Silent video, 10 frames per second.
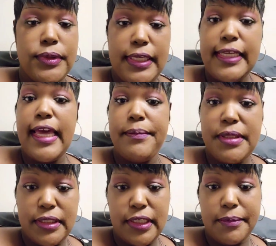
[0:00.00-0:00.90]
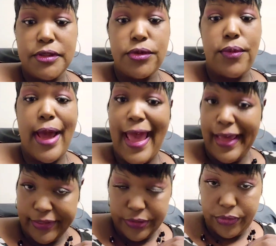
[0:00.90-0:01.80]
he gave me the number so
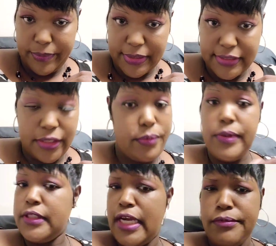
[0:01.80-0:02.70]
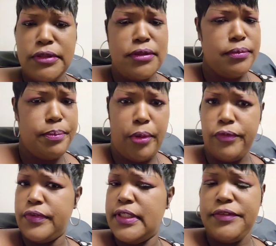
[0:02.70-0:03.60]
I can do it myself, which I was
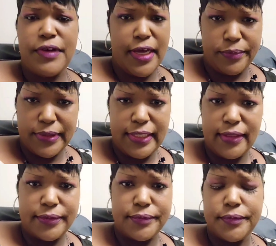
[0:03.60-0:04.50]
perfectly fine with that.